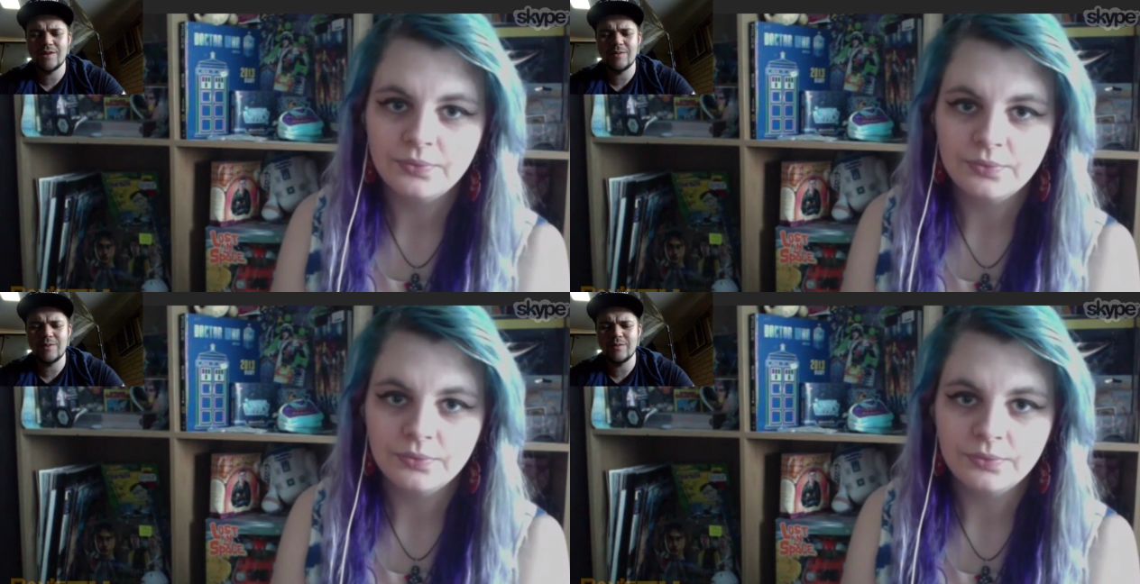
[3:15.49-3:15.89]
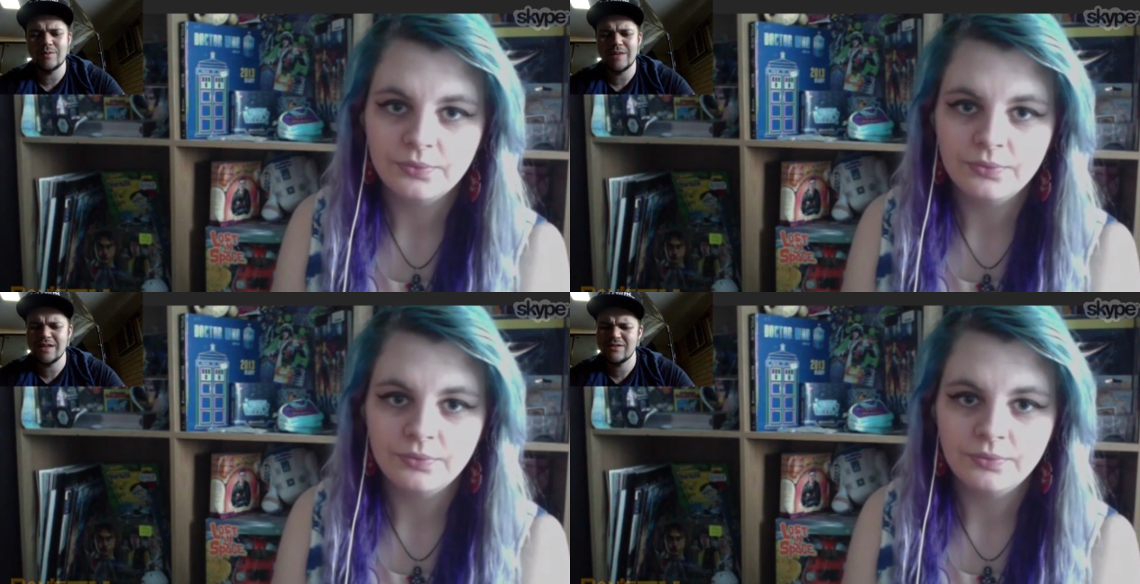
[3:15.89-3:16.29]
Speaker 1: people would
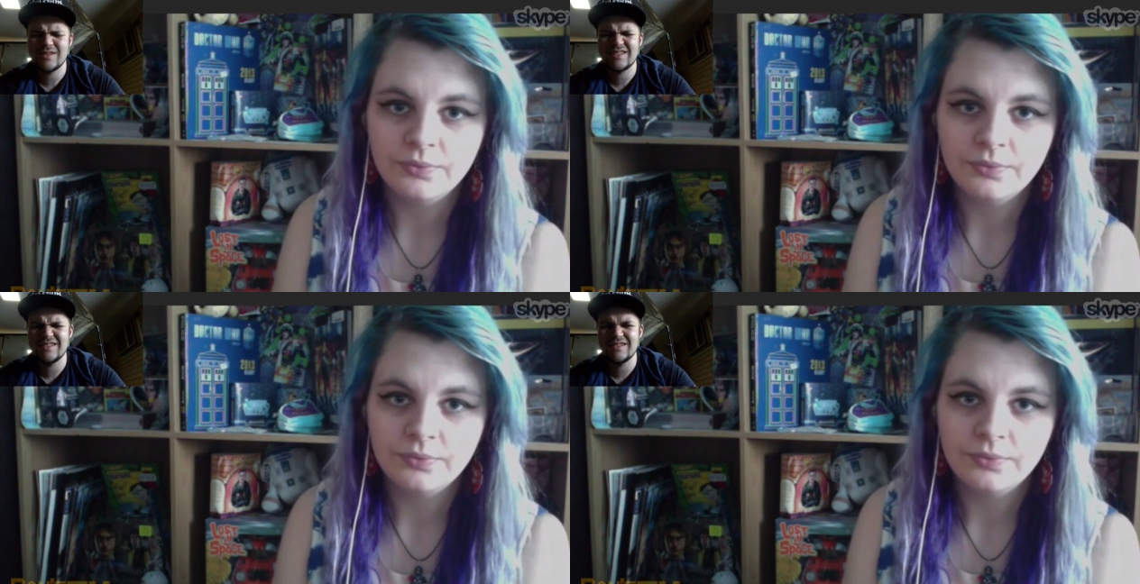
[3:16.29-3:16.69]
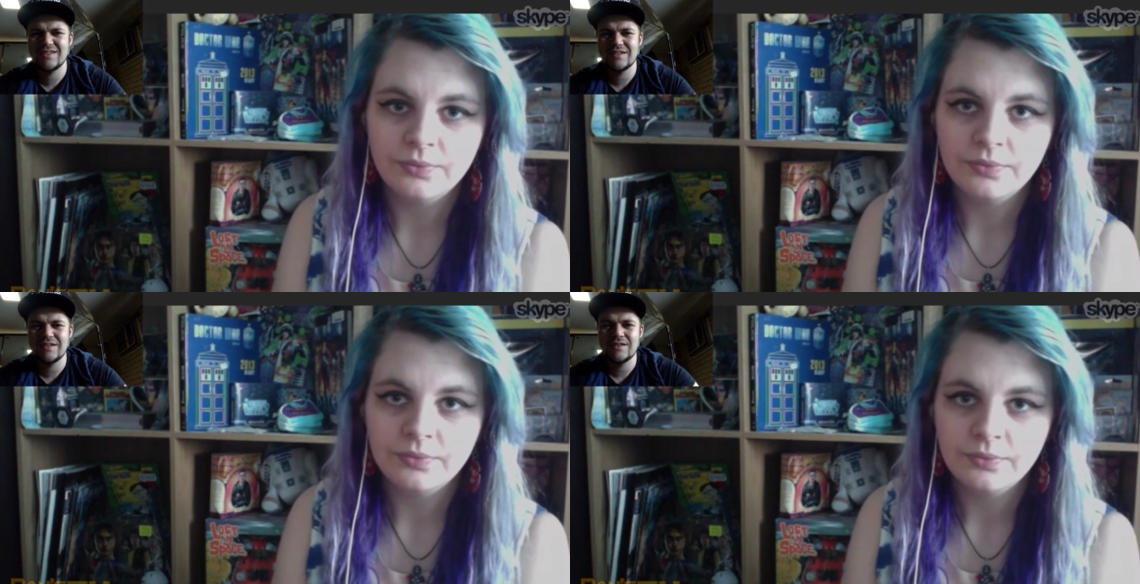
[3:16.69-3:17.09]
be interested.
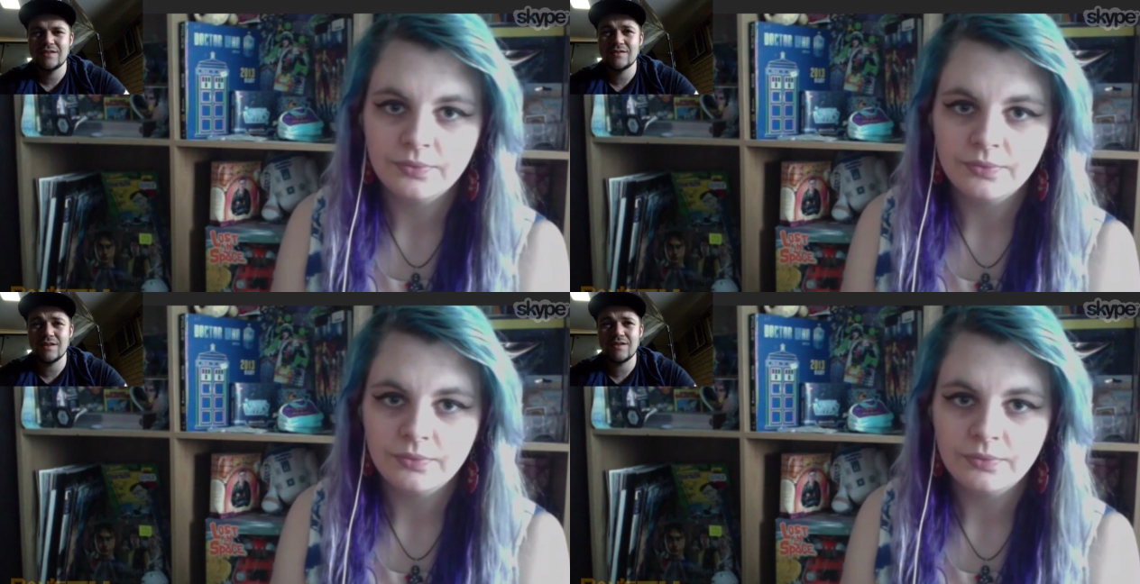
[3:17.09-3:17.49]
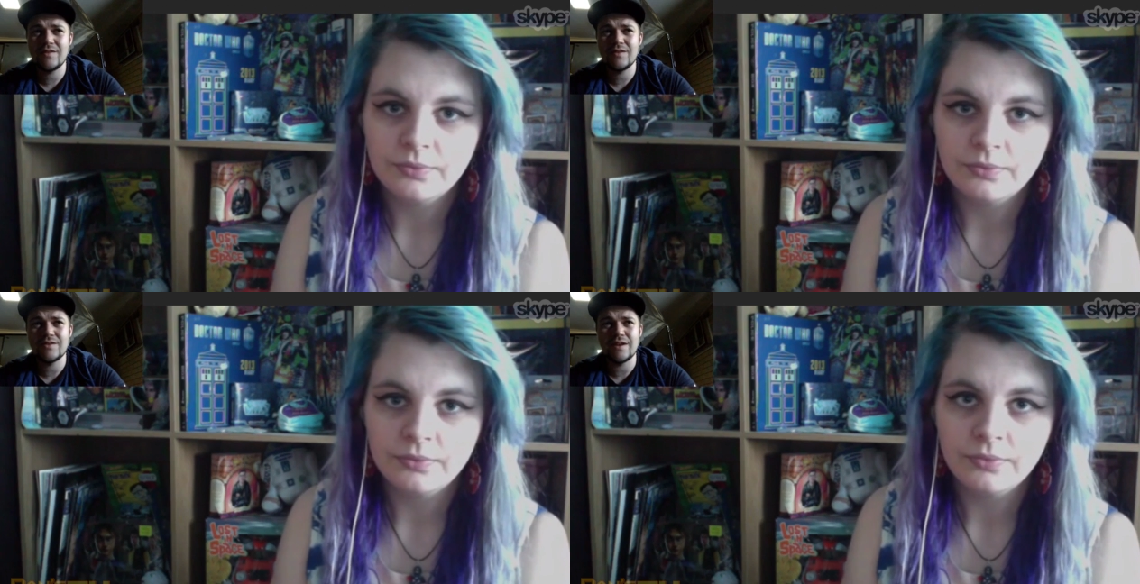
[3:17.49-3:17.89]
I could
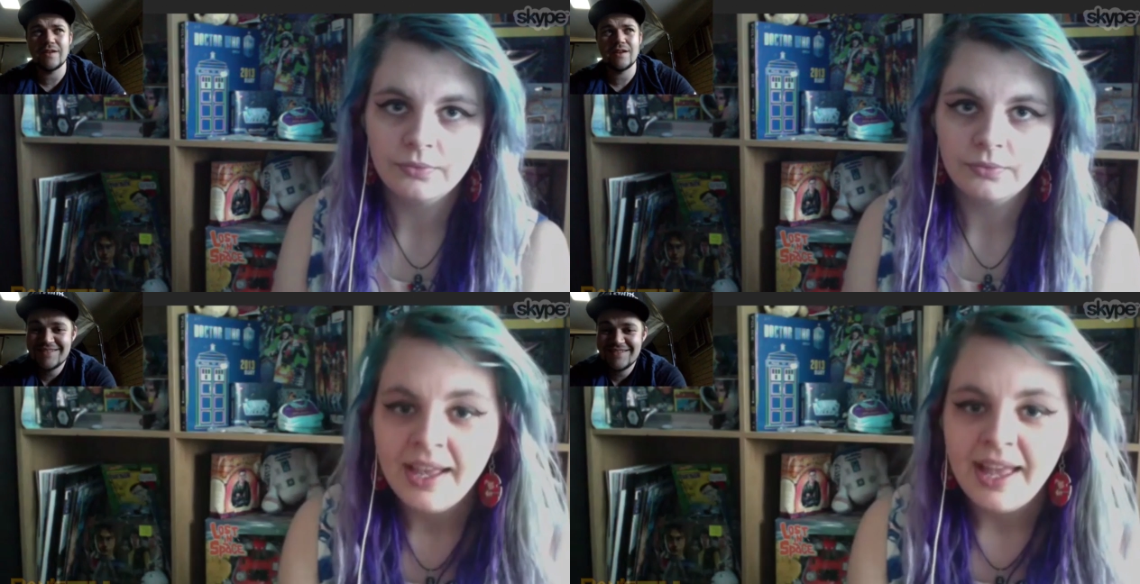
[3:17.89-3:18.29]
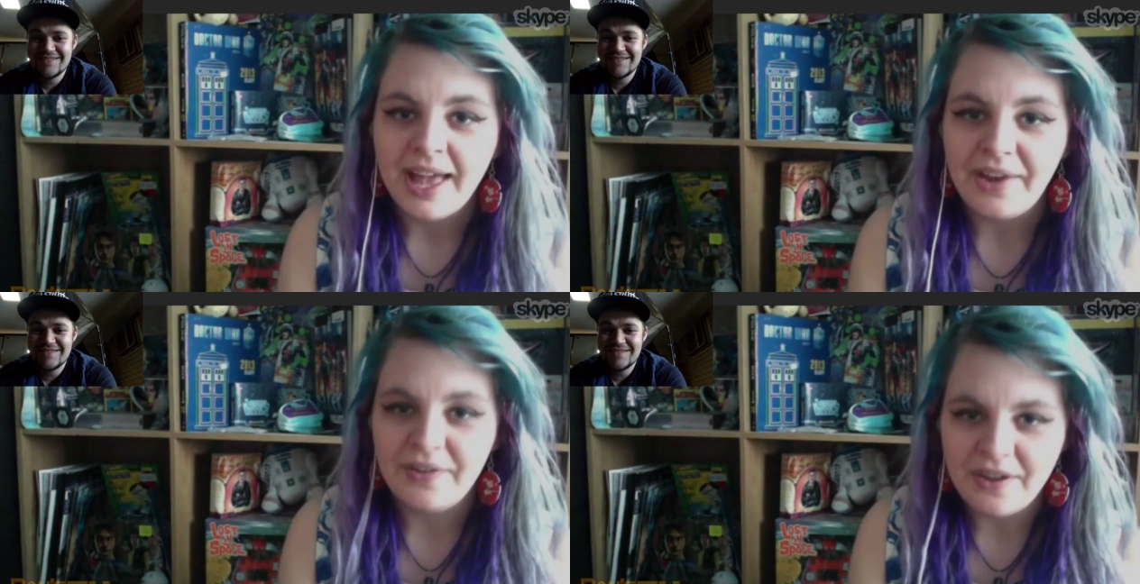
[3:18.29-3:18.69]
definitely try that.
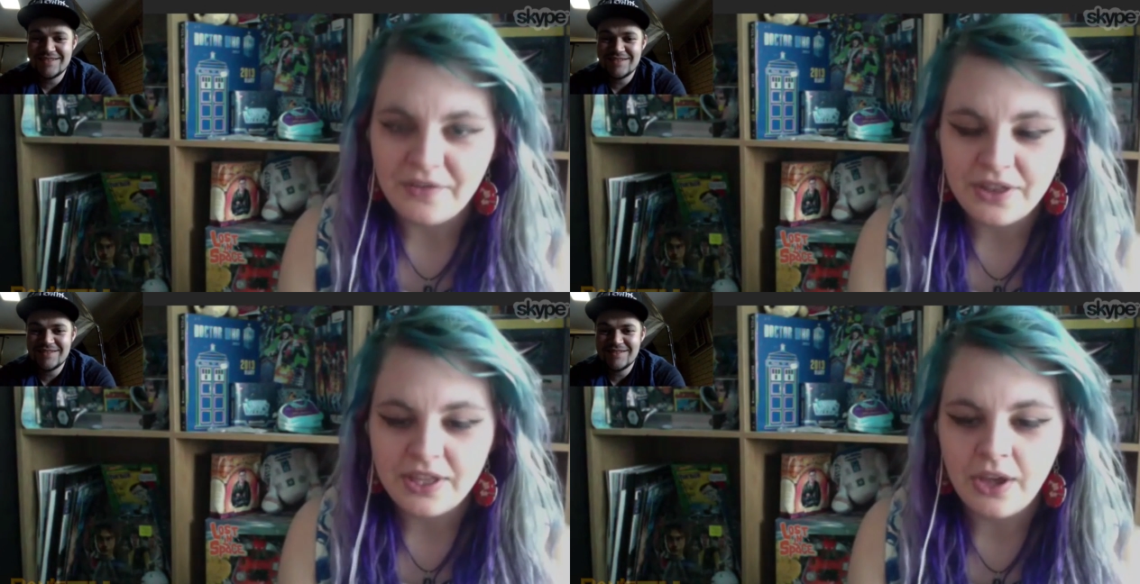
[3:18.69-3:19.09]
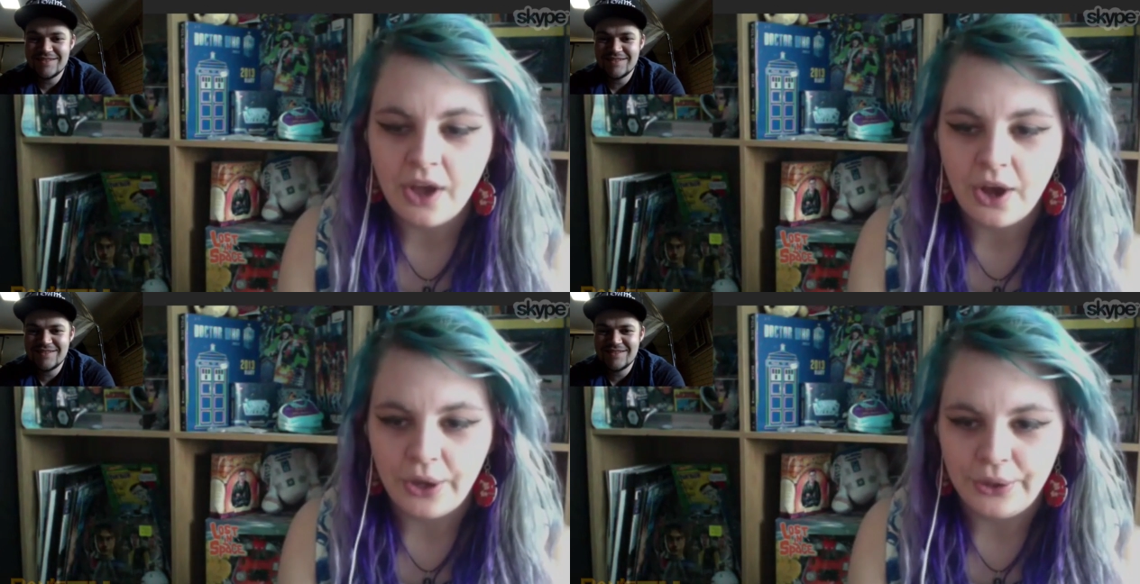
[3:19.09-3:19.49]
Speaker 2: Out of everything you
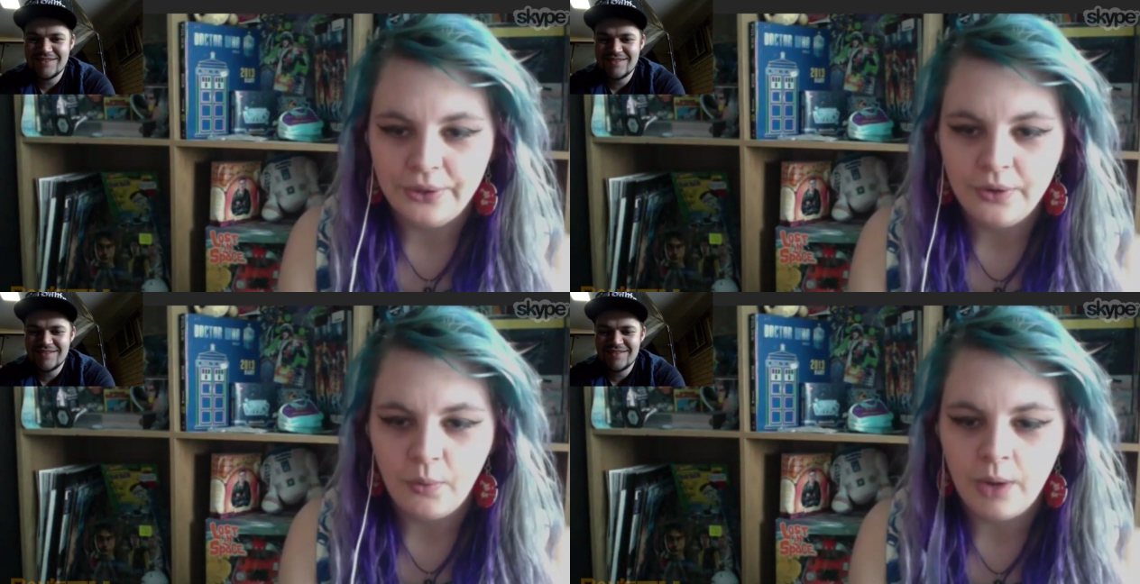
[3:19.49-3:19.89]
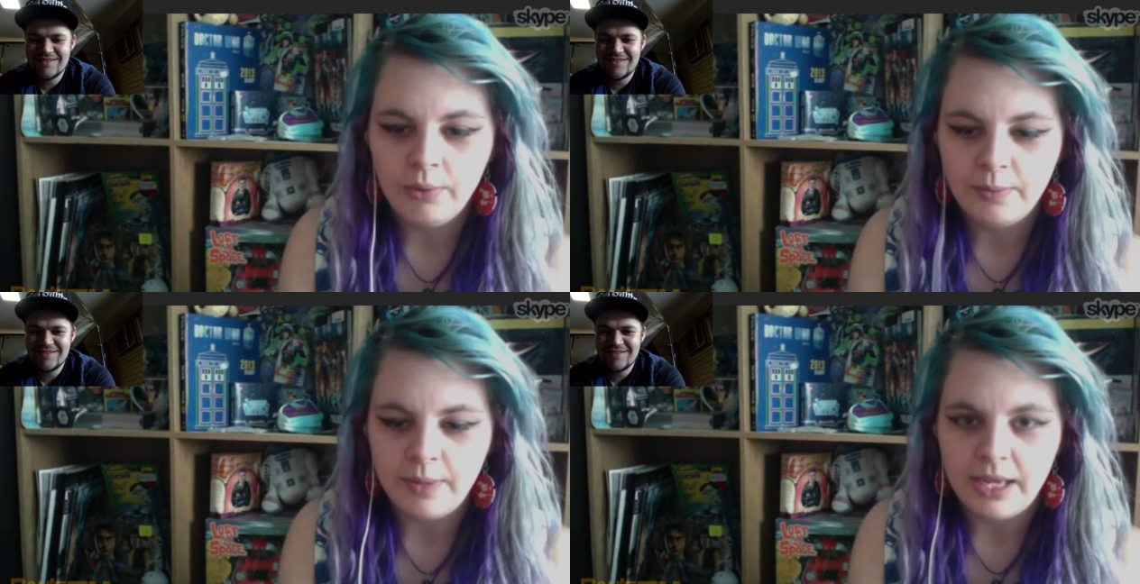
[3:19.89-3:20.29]
own, what
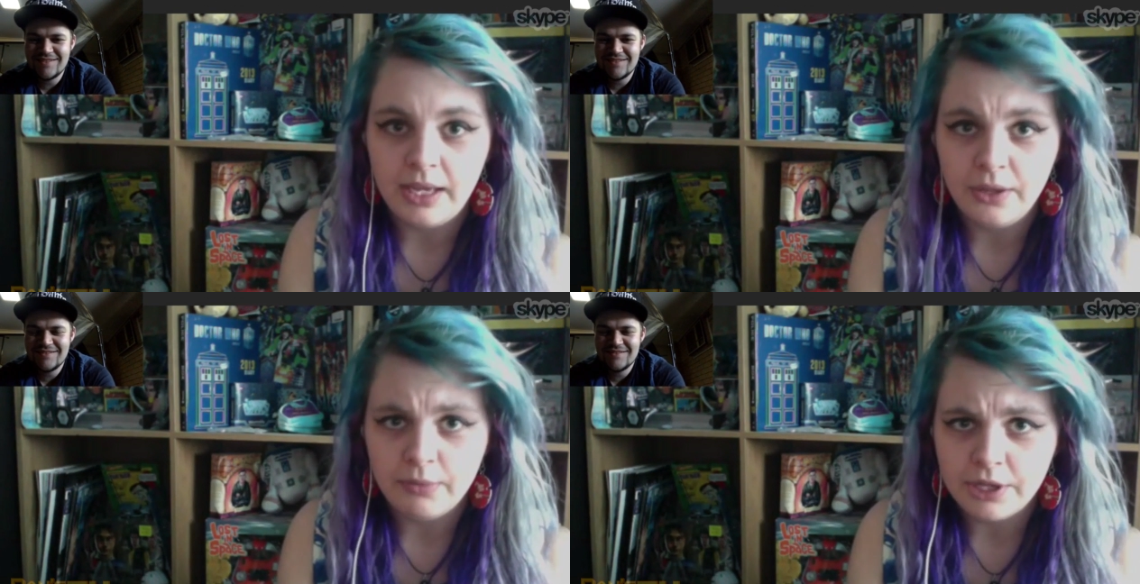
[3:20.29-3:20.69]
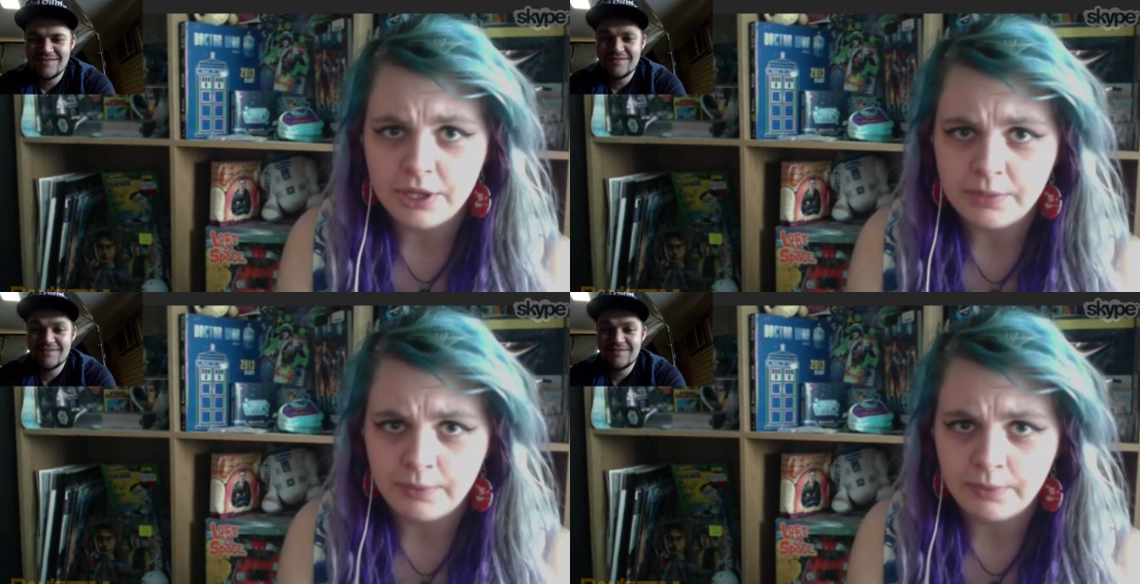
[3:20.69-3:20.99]
would be your most